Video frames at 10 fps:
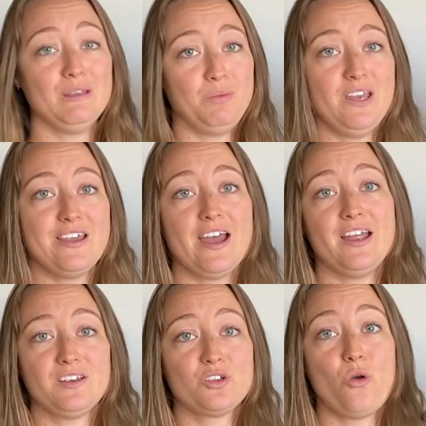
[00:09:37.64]
big
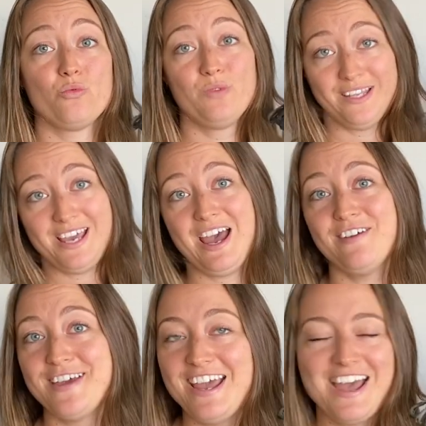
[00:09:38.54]
and really
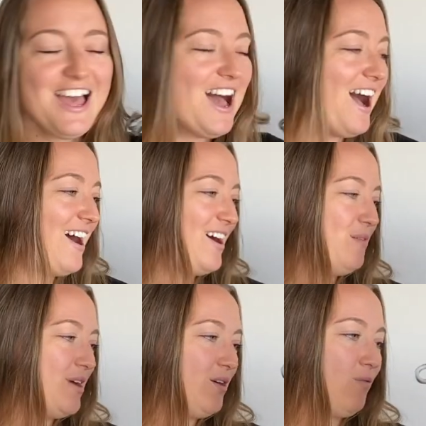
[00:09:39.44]
heavy.
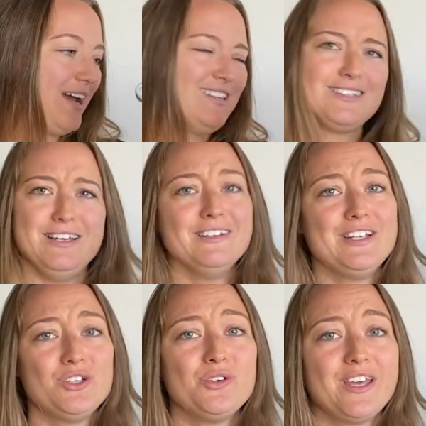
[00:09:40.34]
It weighs nearly
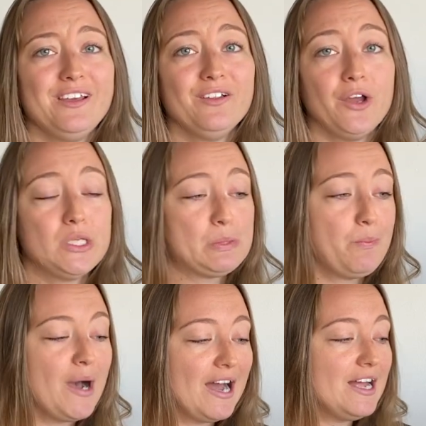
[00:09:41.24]
2 kilos,
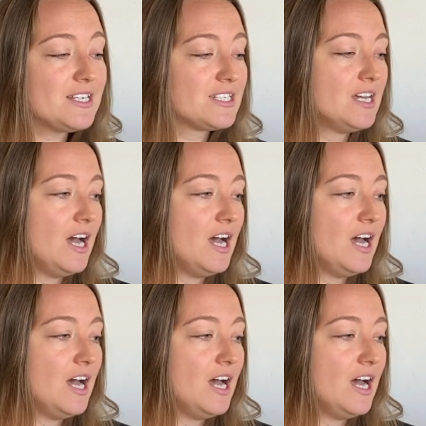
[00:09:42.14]
but